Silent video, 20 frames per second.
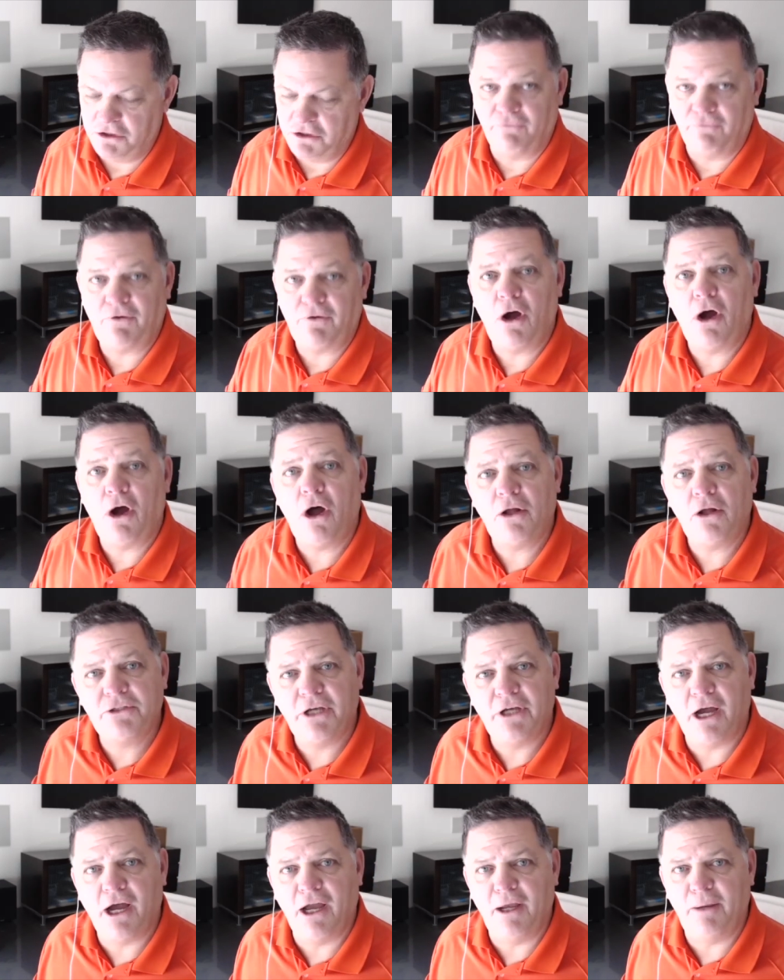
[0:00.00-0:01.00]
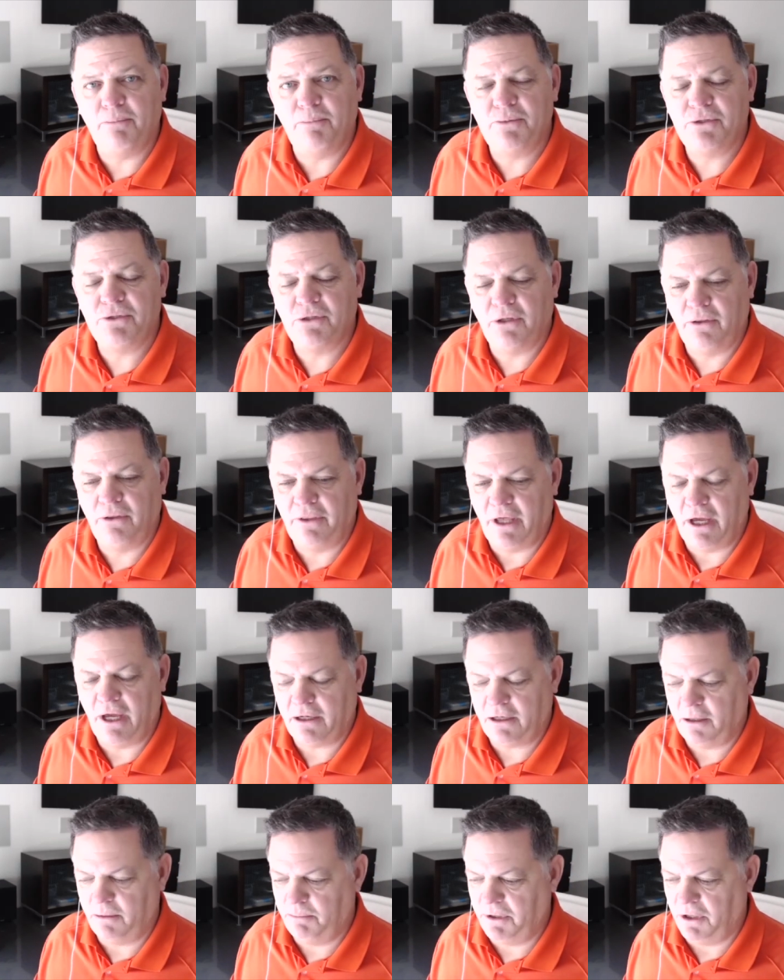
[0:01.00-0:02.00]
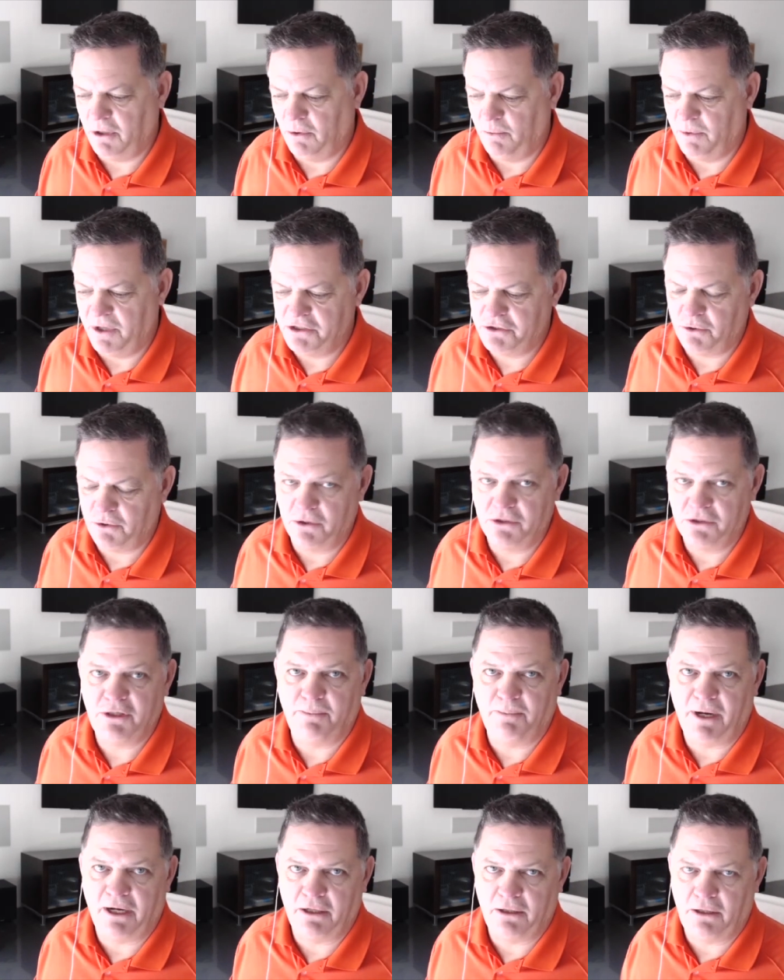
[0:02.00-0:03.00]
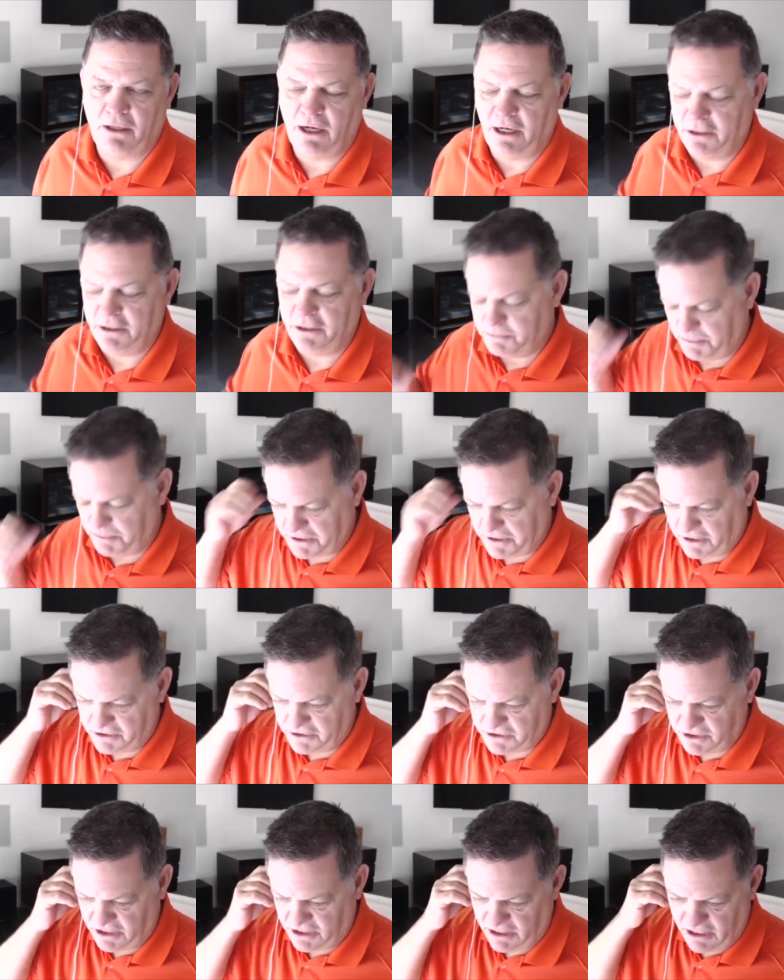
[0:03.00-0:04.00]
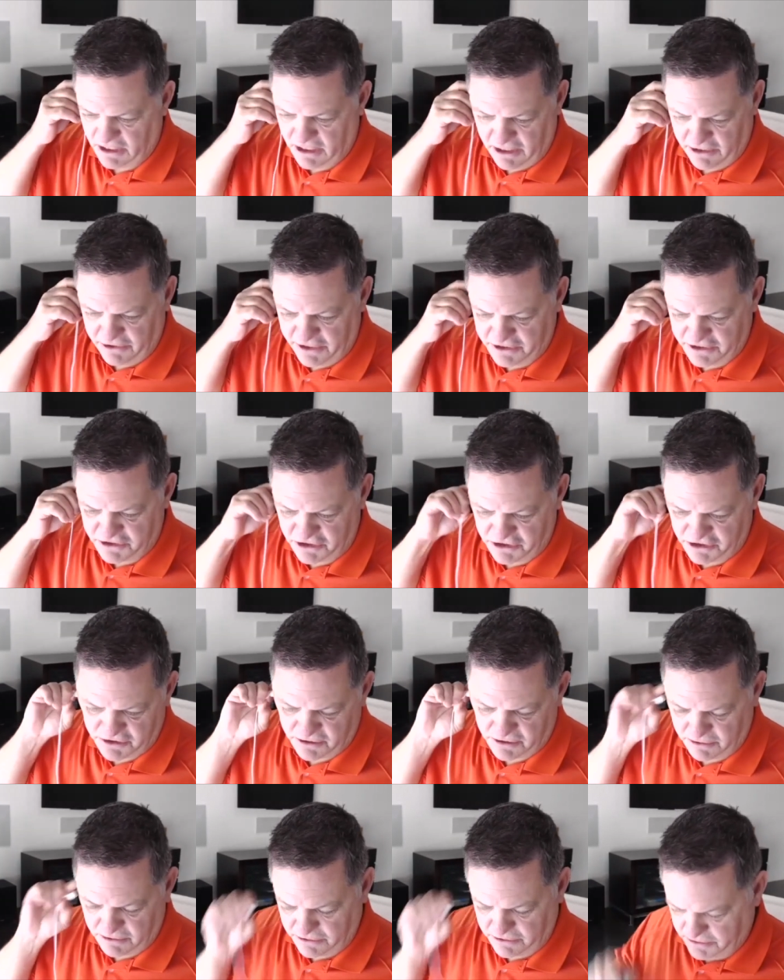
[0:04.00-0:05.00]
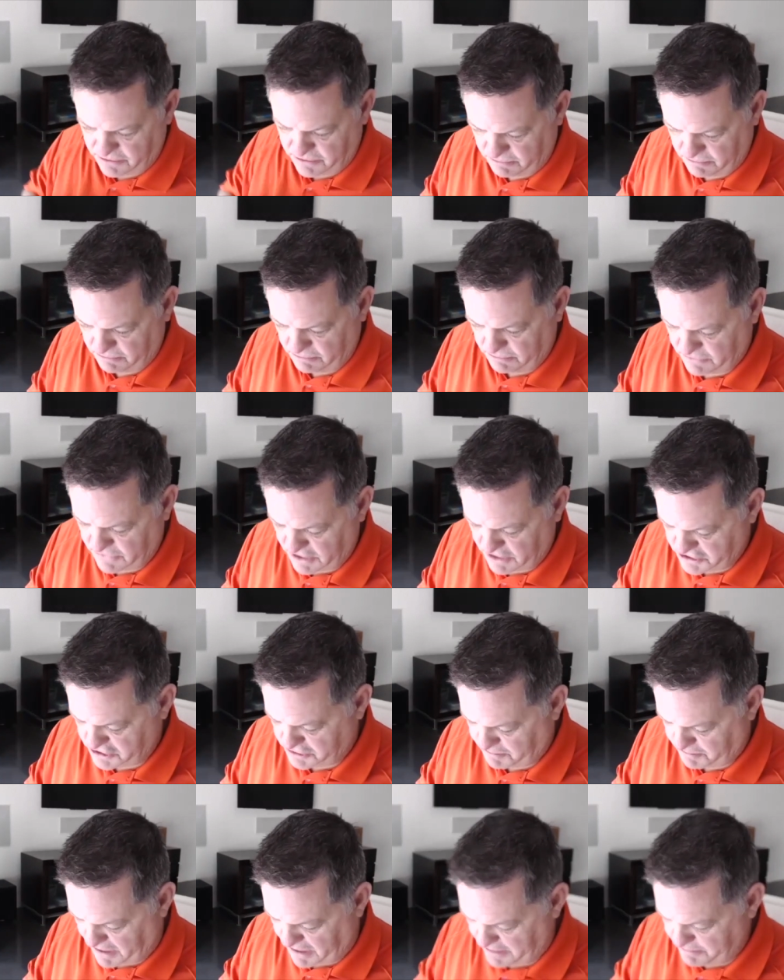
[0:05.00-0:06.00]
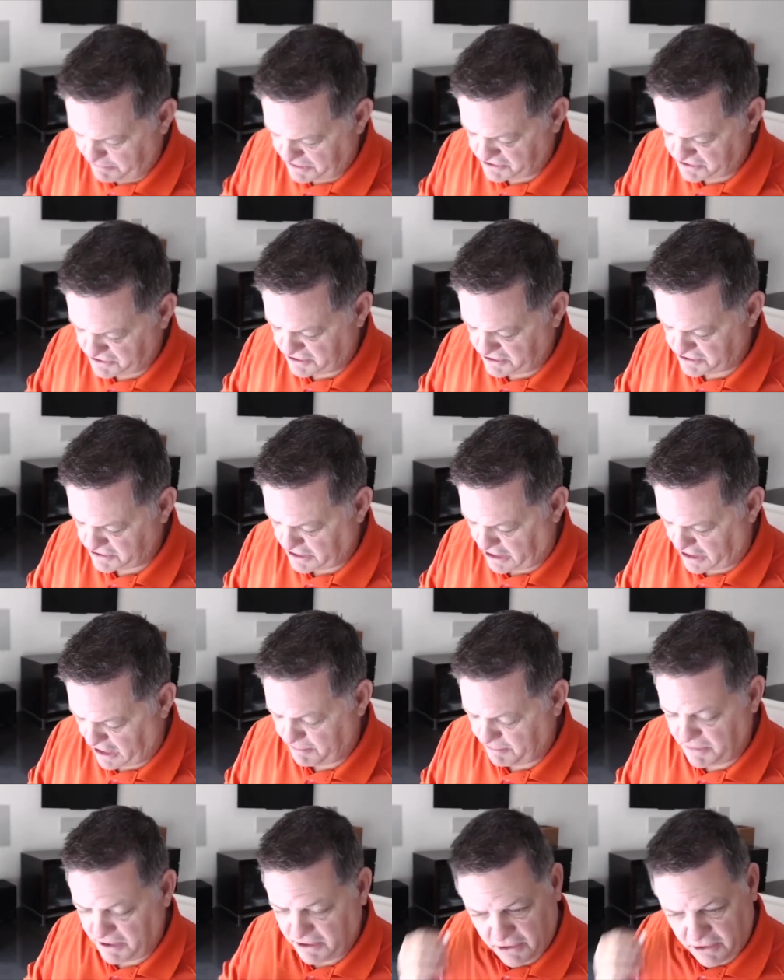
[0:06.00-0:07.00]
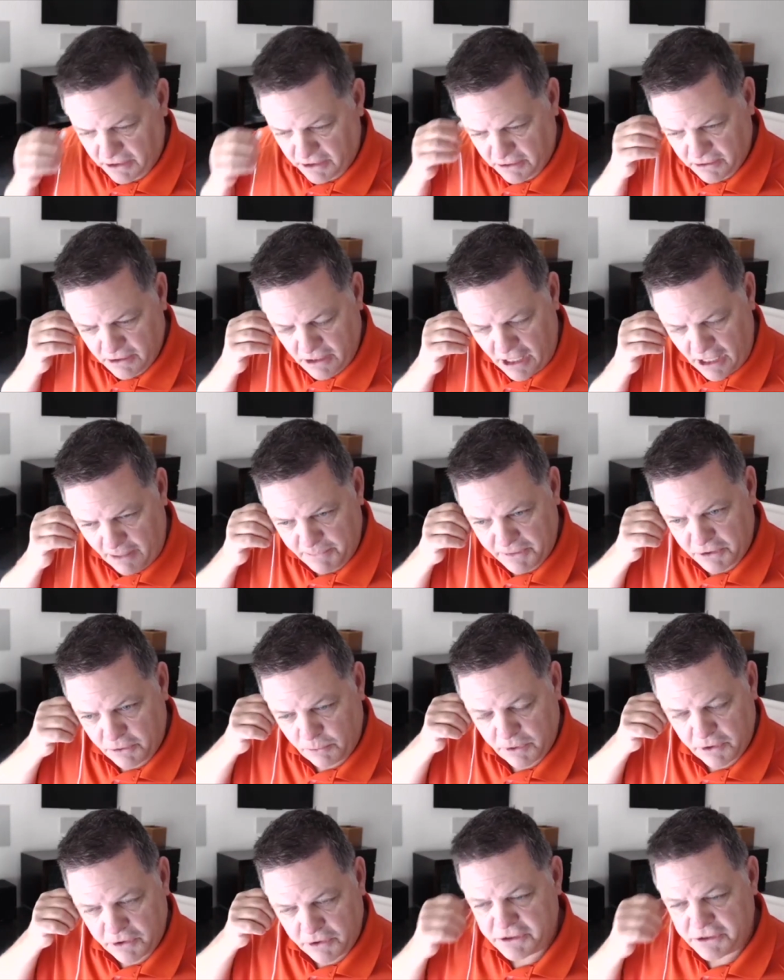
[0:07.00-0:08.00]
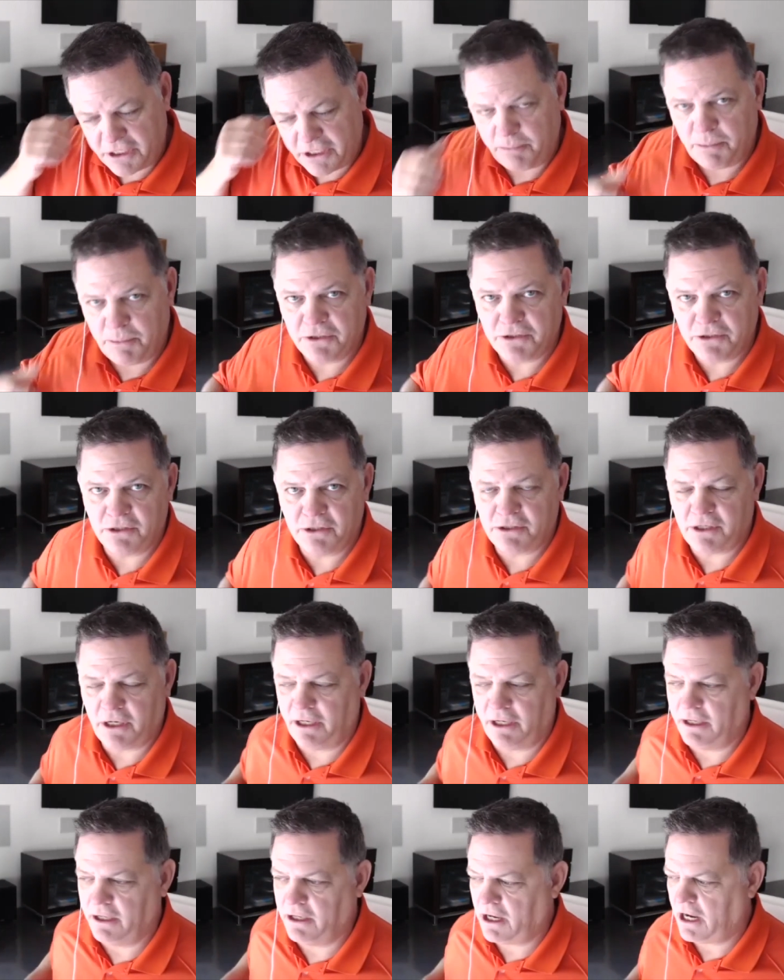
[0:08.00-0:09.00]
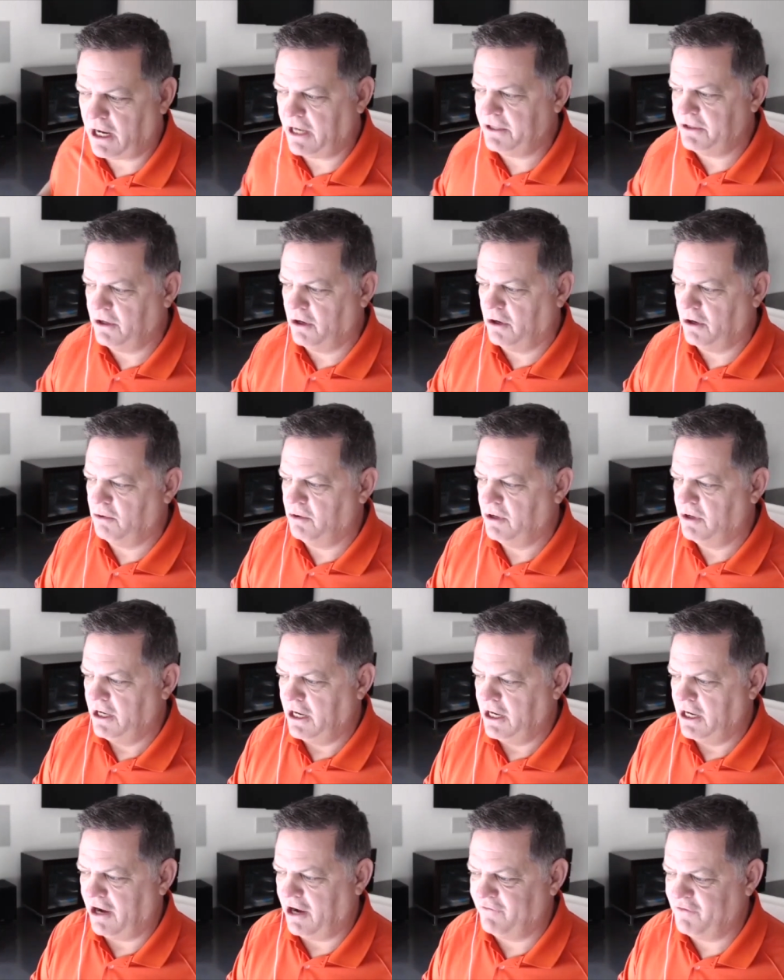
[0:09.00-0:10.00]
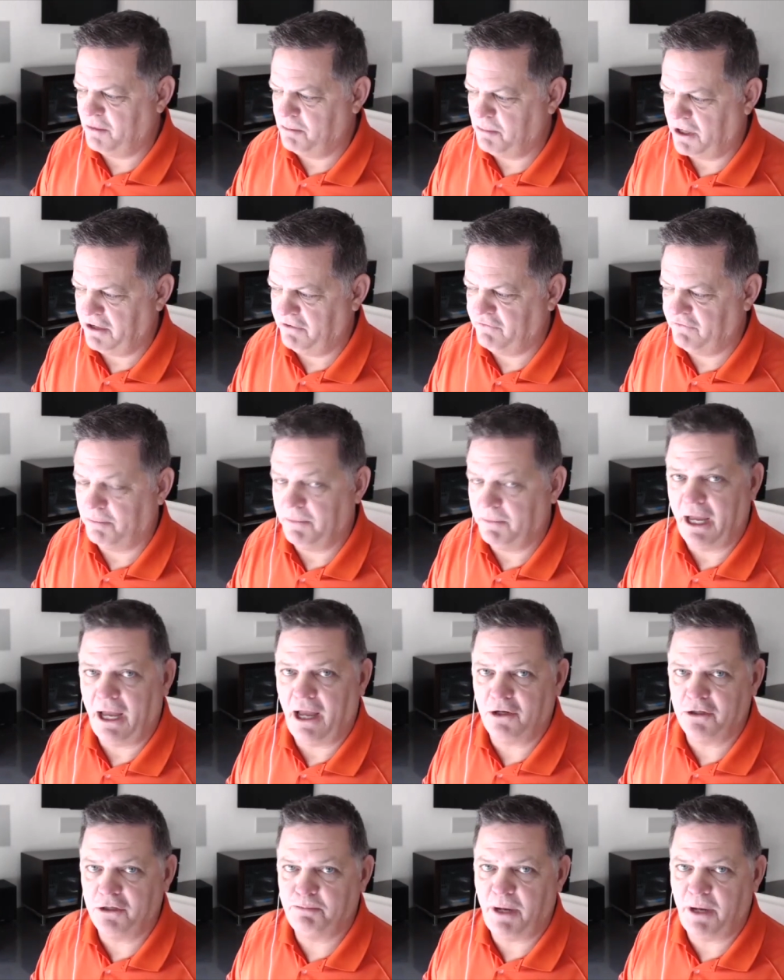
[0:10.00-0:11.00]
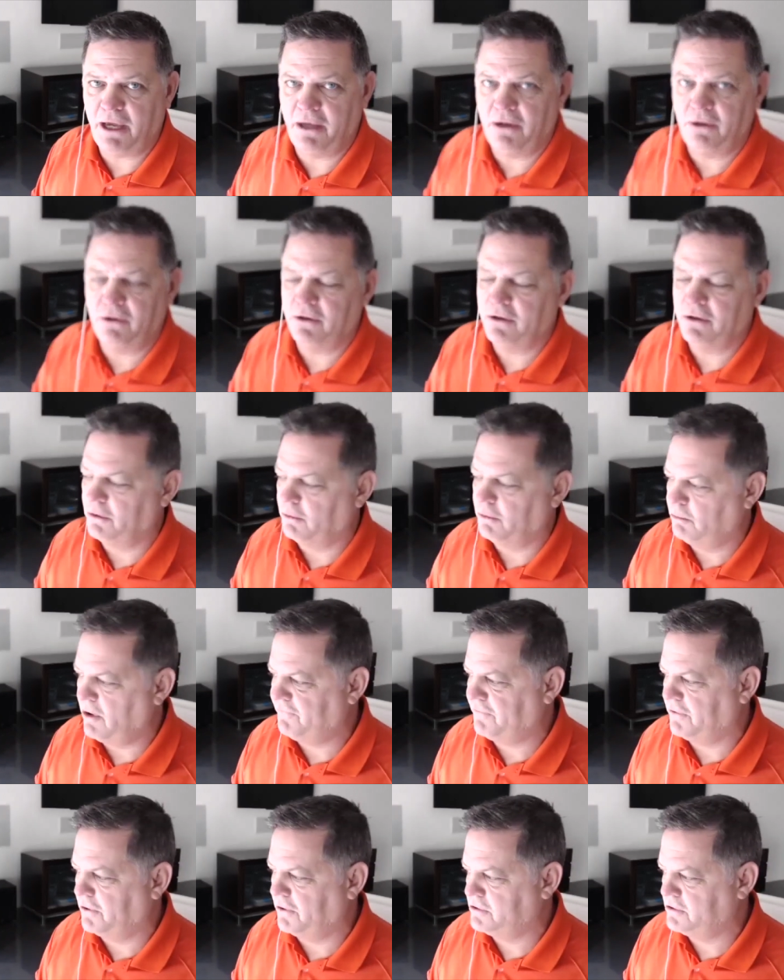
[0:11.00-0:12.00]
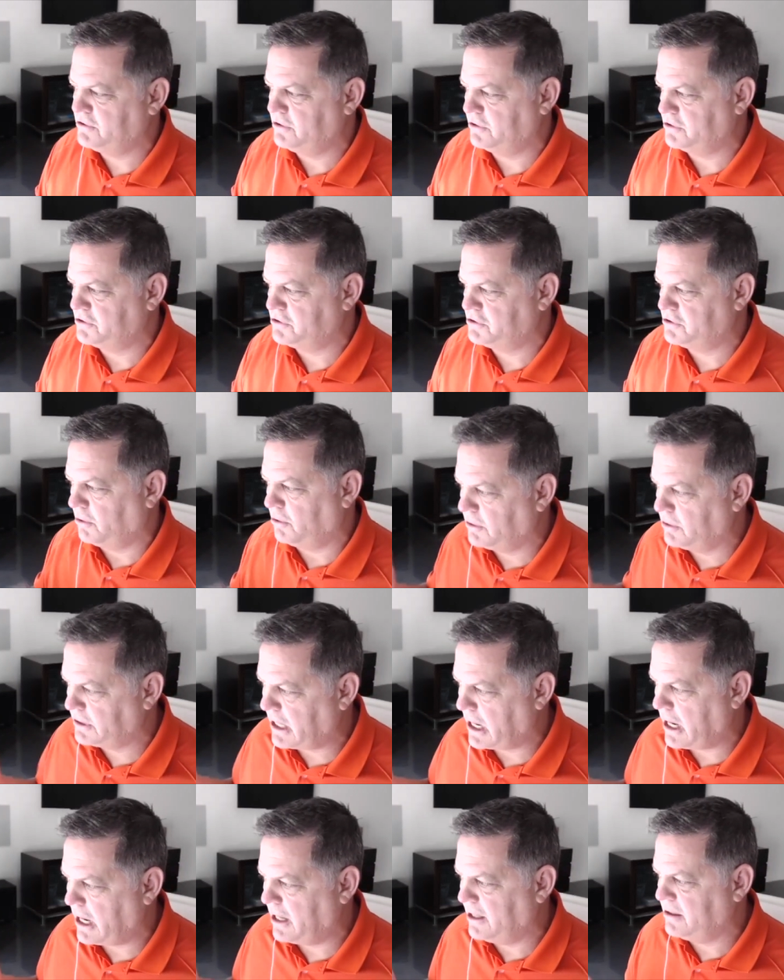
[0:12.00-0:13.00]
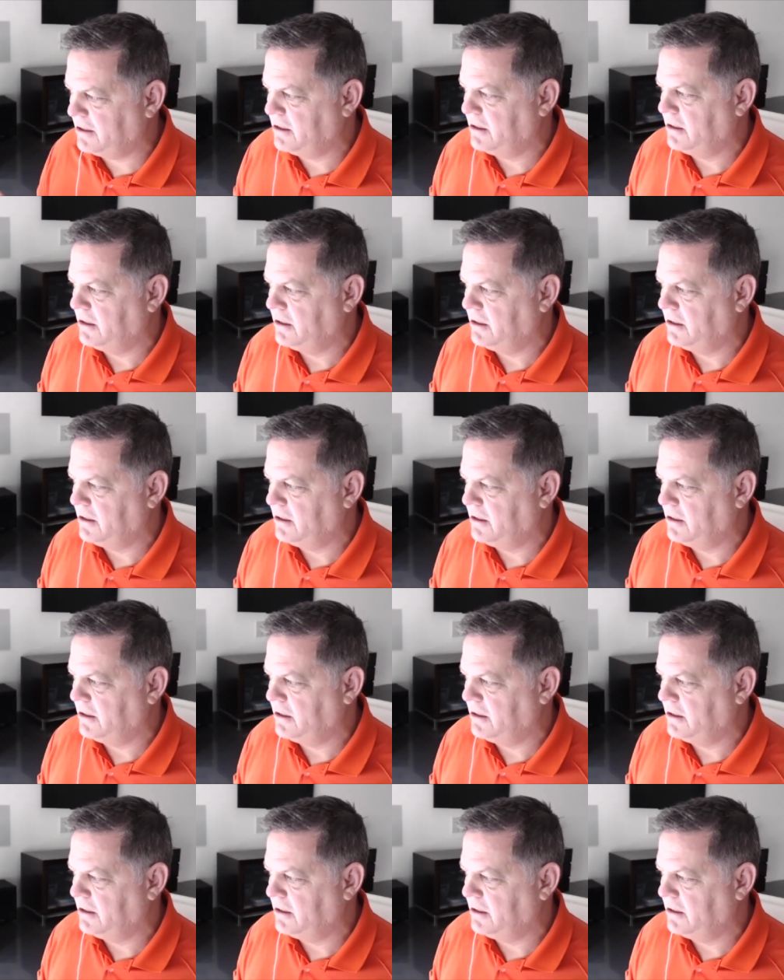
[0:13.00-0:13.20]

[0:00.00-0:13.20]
of all types that can be a resource to my clients because this is this is my business. I'm in the I'm in the real estate business and I know everybody from the house painter to the roofer to the solar guy